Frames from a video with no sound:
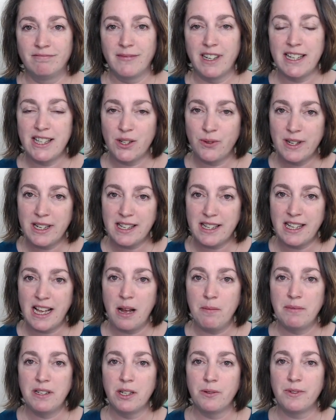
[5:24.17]
It's to
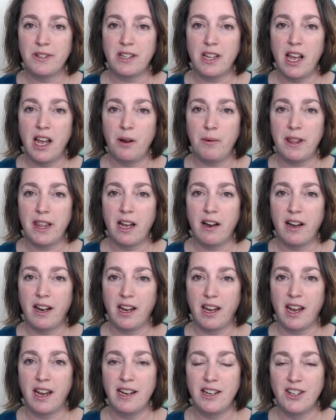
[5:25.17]
accept it was there without
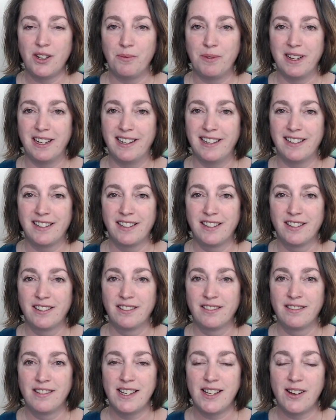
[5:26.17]
engaging with it.
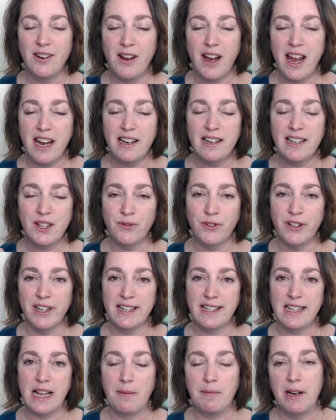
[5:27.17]
So A is for
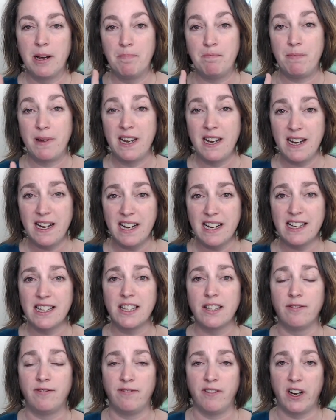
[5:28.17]
accept. Now, B is
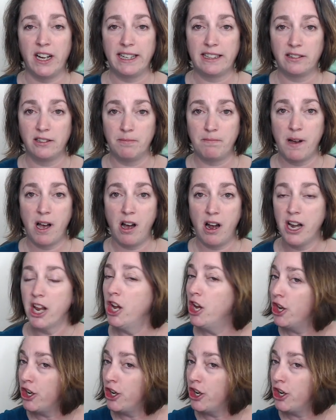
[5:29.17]
the vital part.